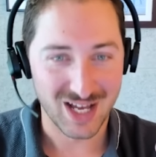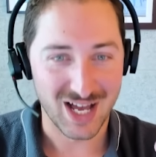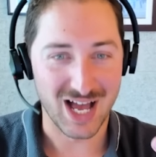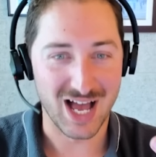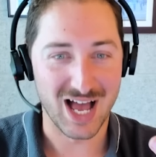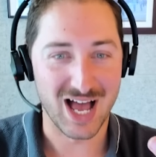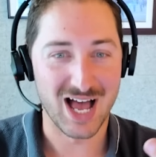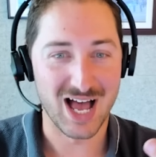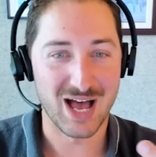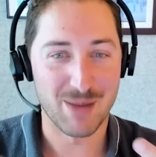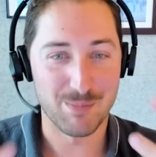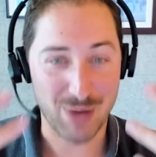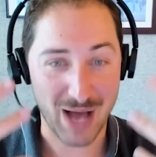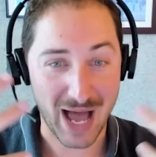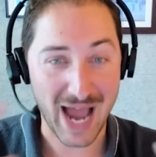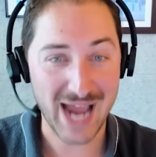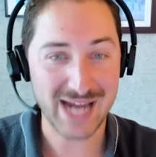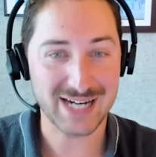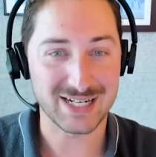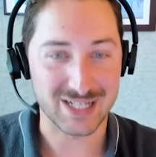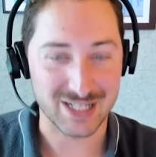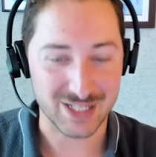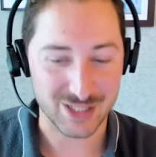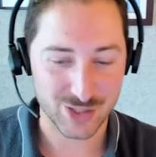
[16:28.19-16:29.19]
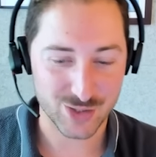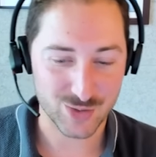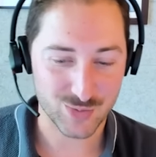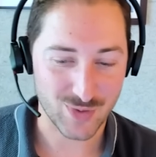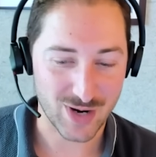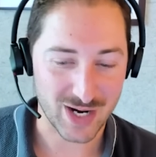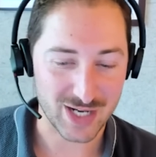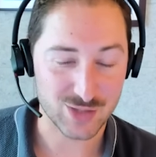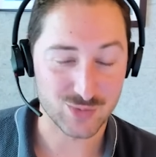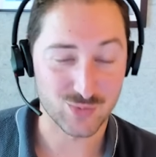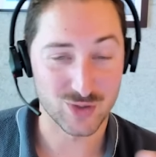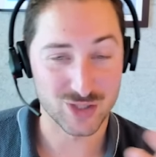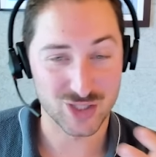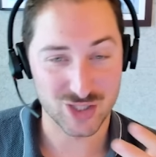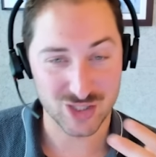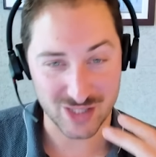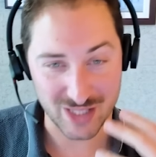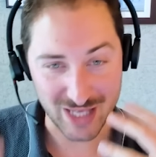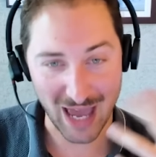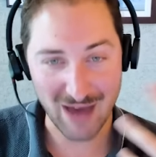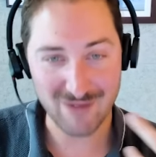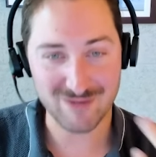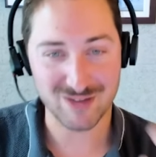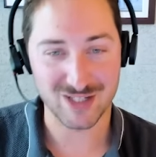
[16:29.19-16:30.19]
behind it, right? Which is
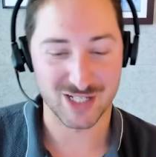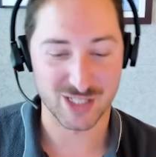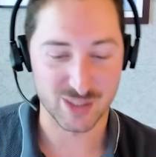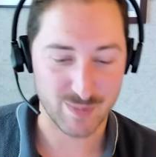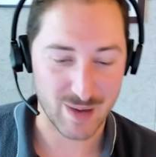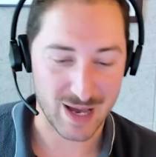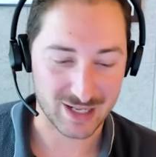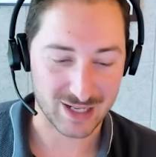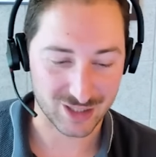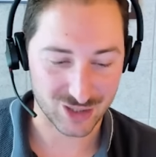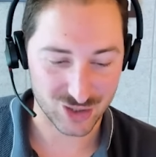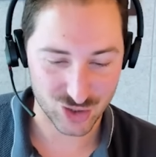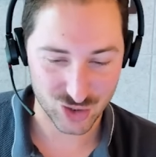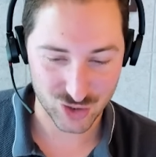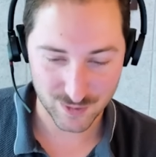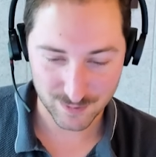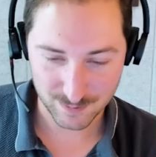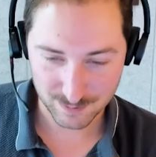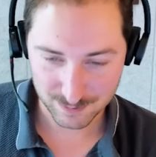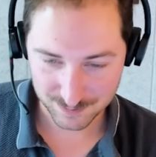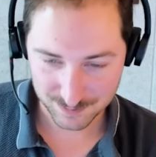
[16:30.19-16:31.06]
the evidence package.